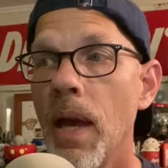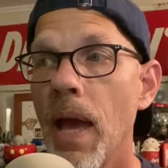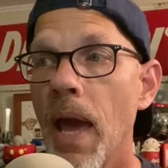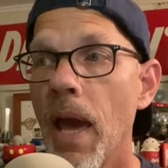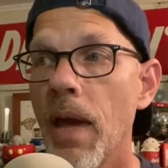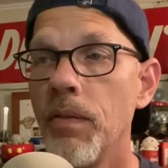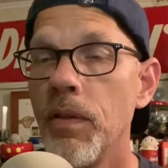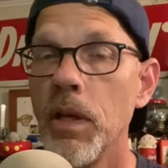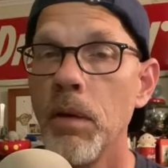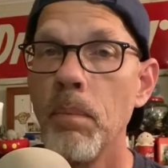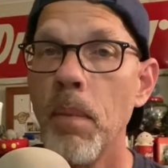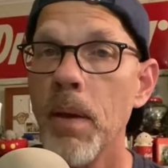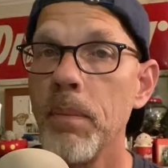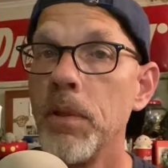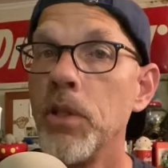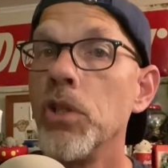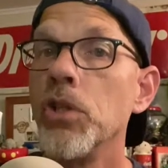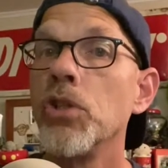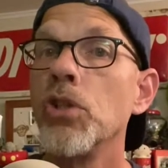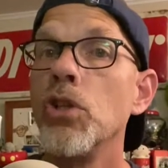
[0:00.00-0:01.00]
and then maybe
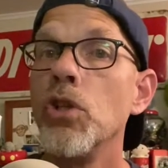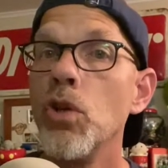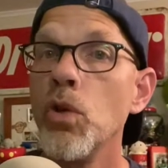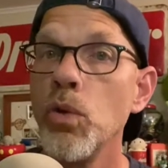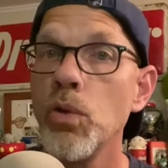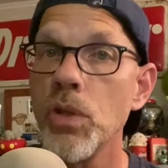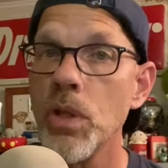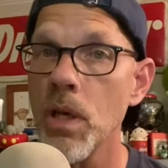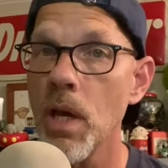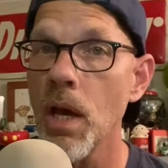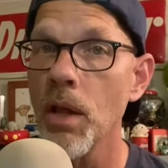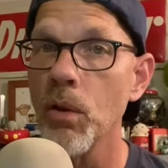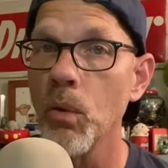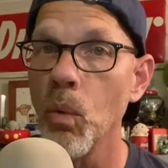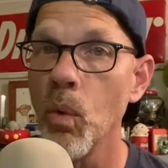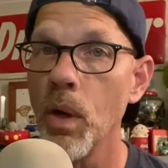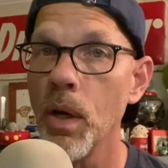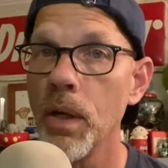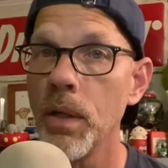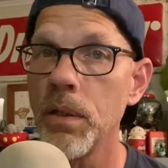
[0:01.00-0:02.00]
just use the other
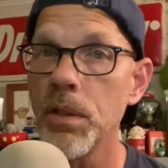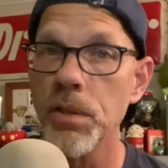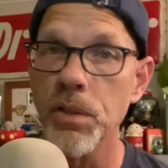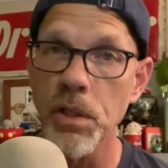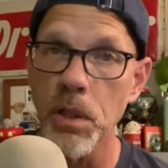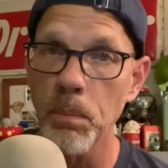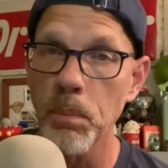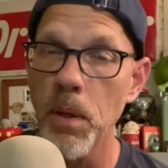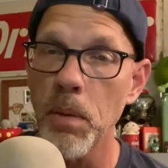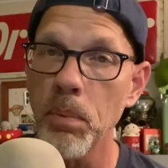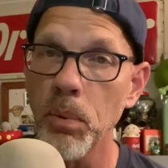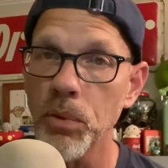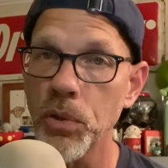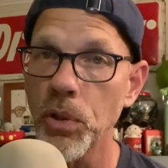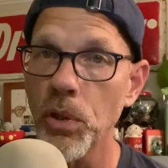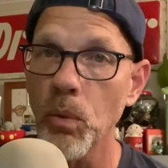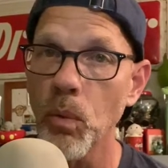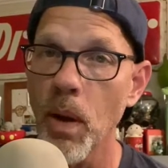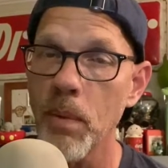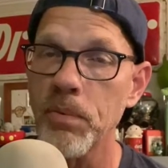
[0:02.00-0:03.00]
one to send people to
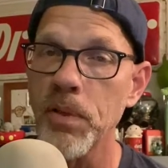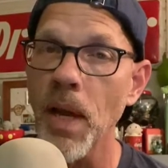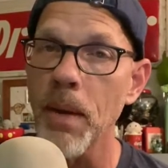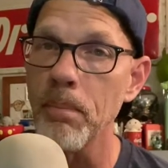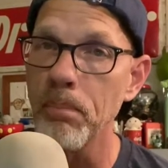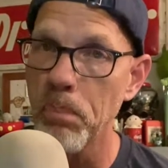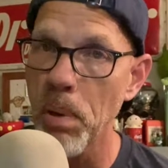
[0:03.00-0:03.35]
your website.